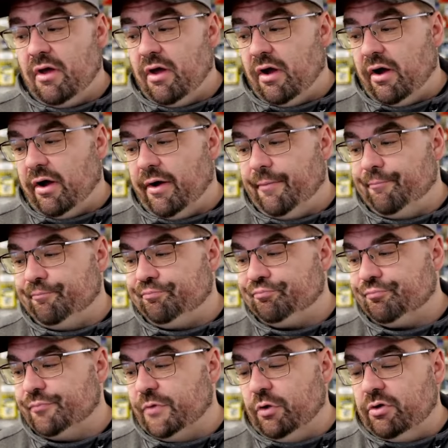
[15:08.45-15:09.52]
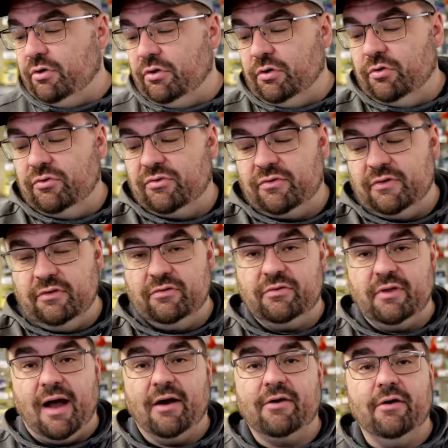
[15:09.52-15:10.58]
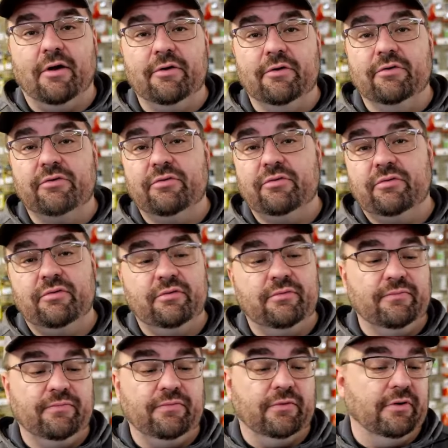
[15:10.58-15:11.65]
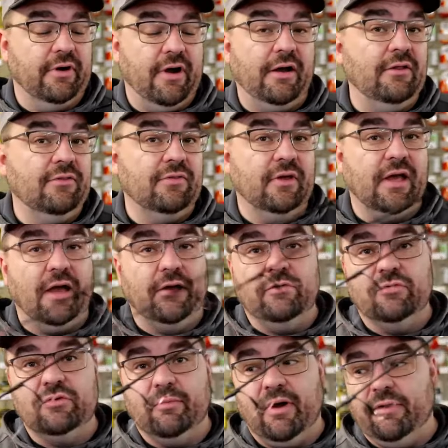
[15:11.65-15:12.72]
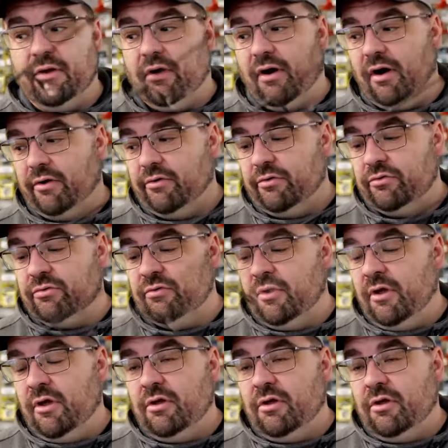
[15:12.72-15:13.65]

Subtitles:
You can use these dock runners for anything. I use them on the autos.